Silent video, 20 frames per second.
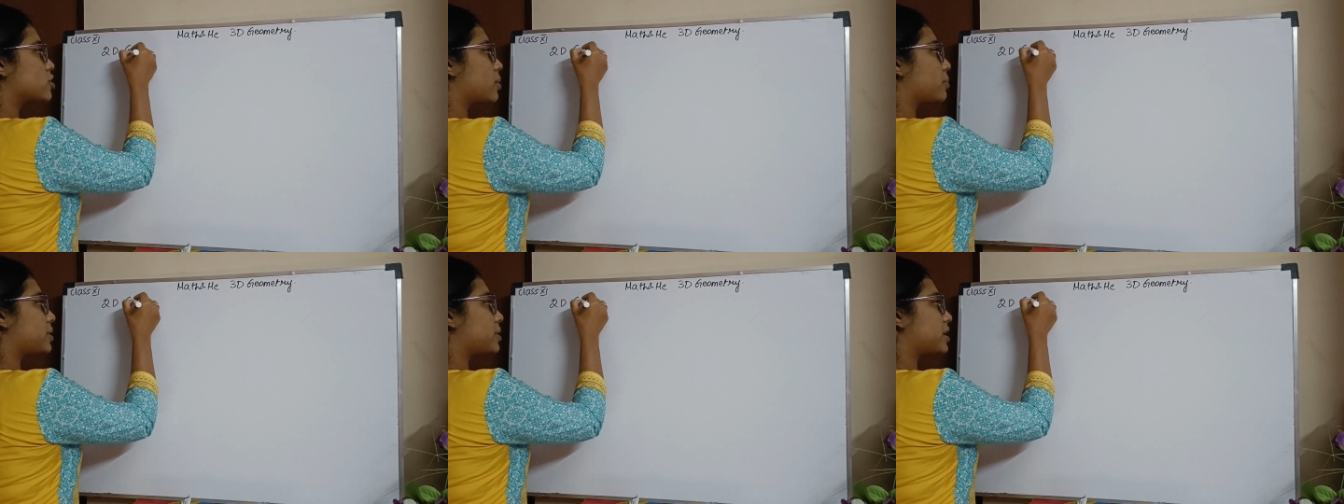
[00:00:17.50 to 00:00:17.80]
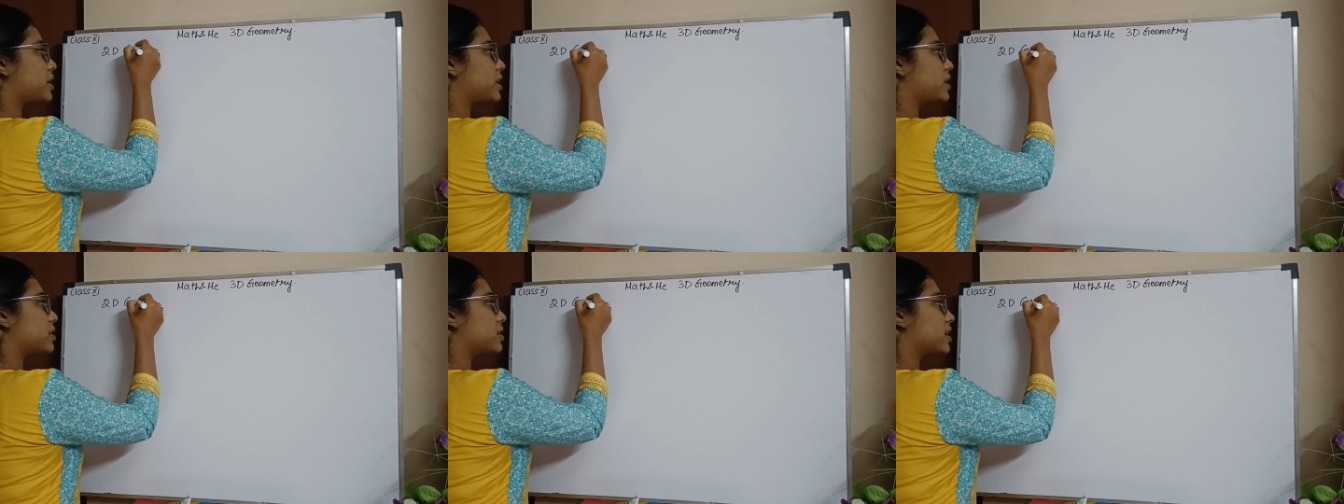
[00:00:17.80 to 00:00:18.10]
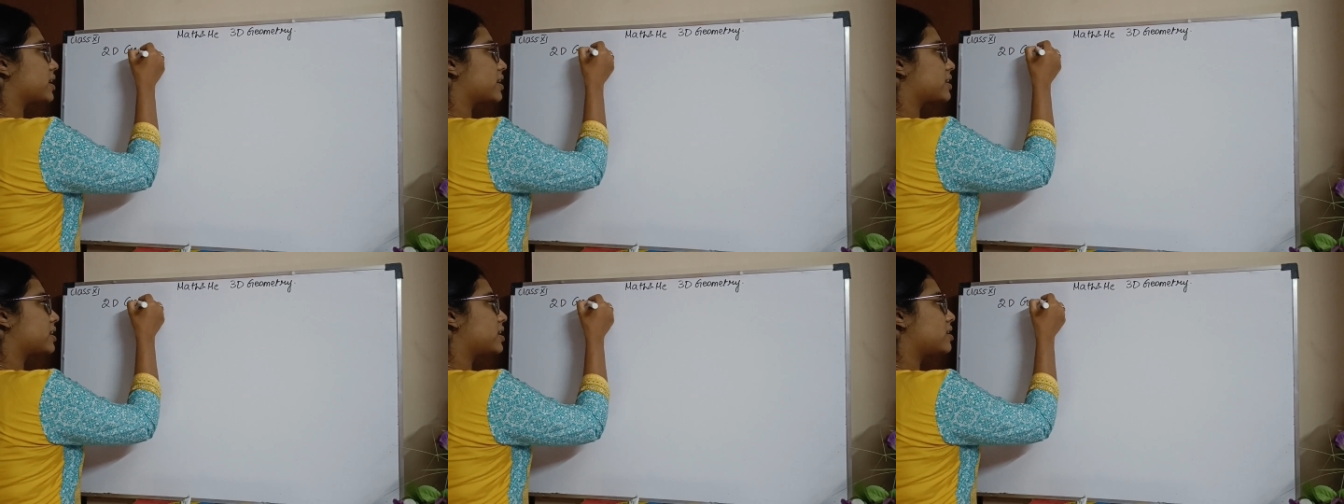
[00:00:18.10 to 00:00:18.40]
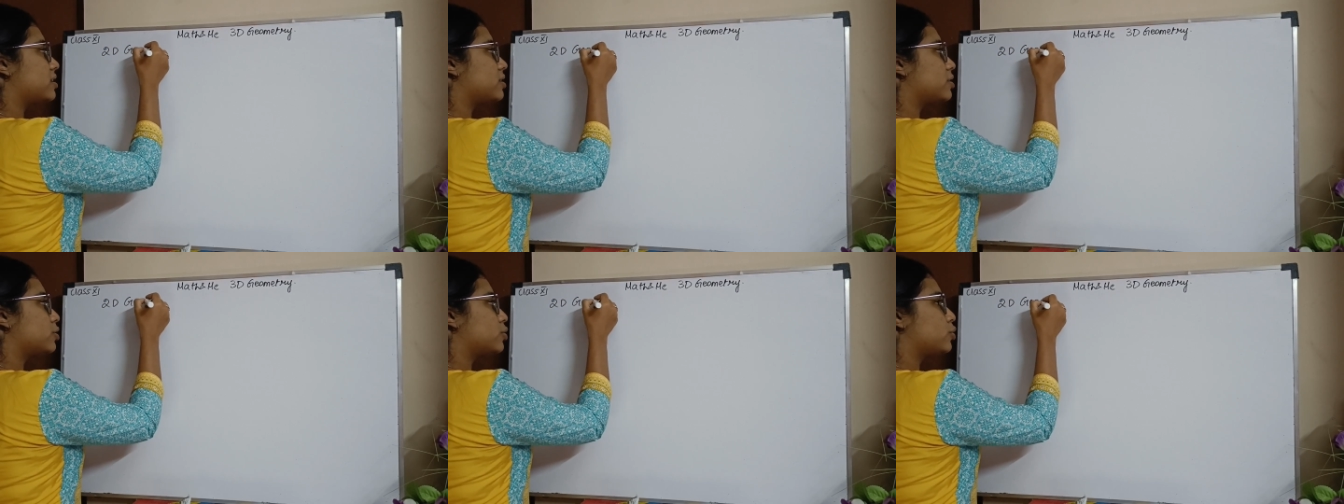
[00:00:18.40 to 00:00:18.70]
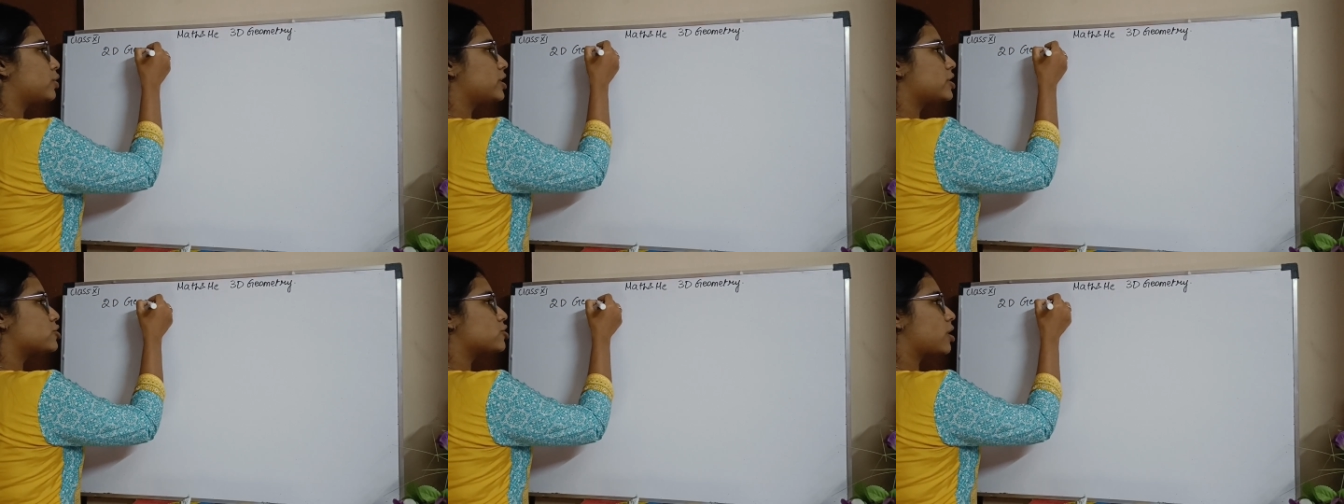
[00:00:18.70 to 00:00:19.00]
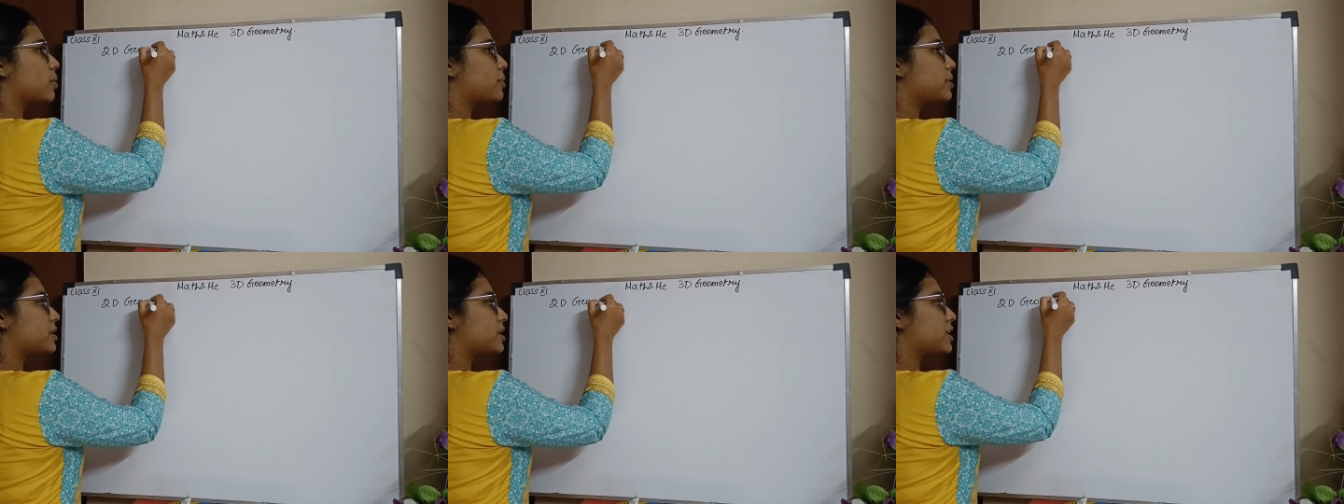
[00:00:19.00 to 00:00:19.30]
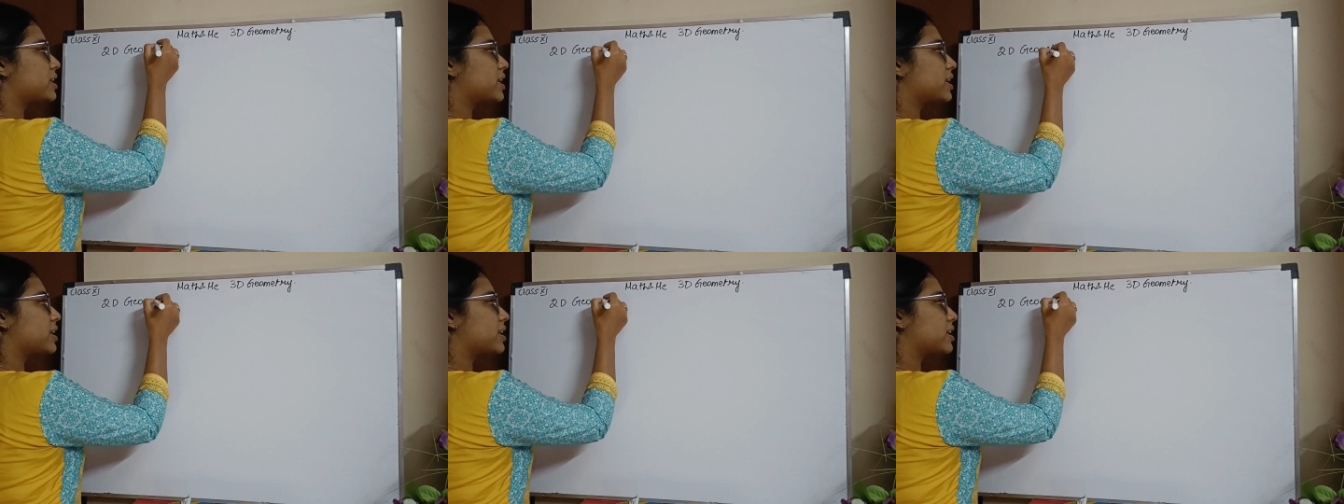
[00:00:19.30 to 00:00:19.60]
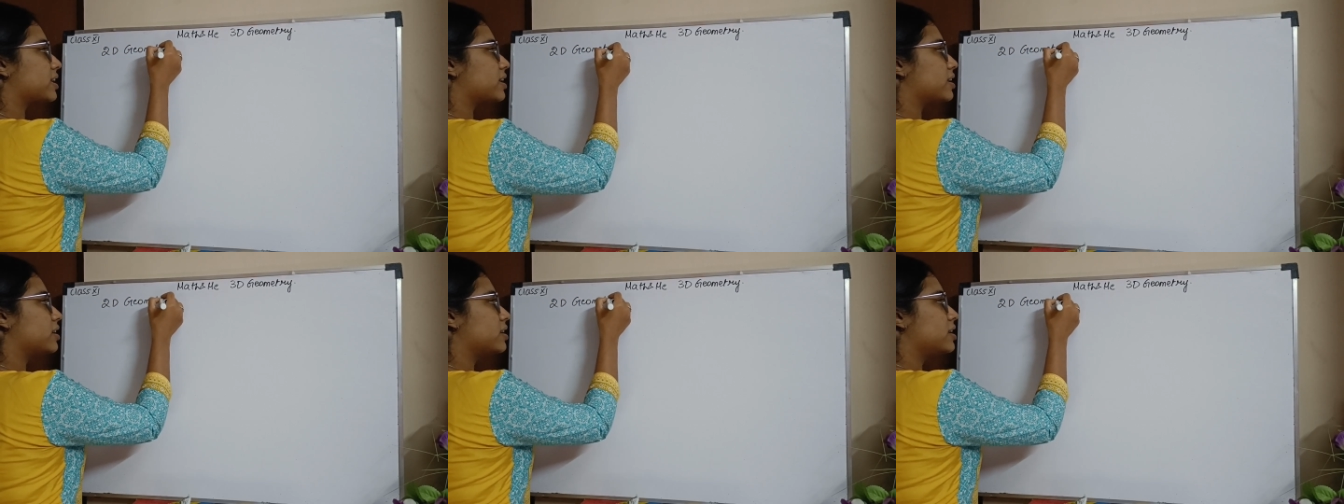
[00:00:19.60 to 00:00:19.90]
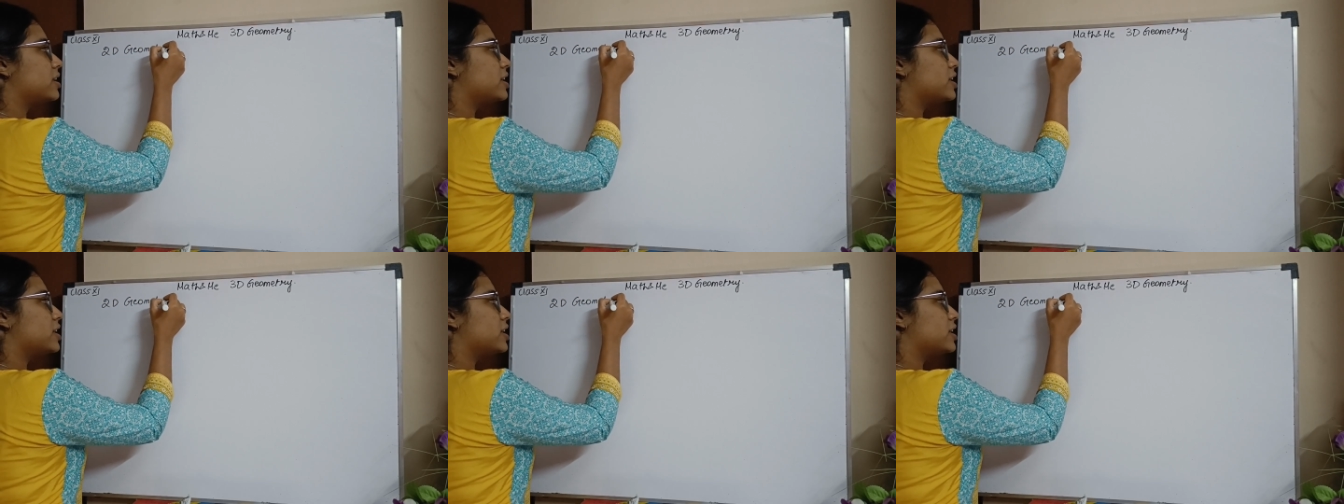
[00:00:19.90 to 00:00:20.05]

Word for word: geometry. Correct? two D geometry na